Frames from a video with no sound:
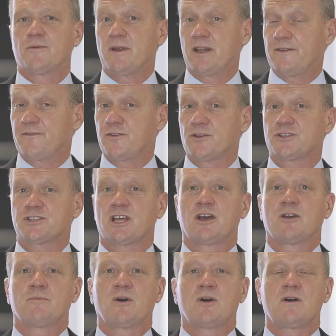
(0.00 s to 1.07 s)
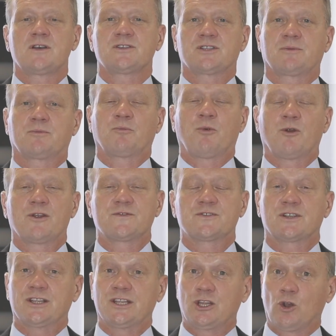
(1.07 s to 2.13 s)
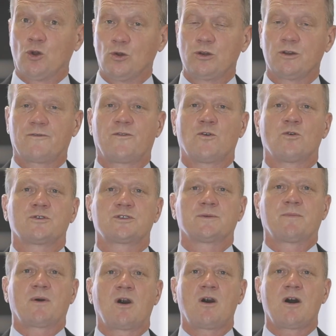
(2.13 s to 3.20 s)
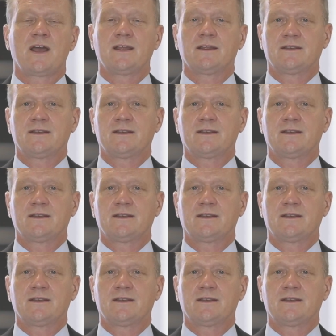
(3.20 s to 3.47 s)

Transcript: For many first home buyers that previously couldn't afford to buy,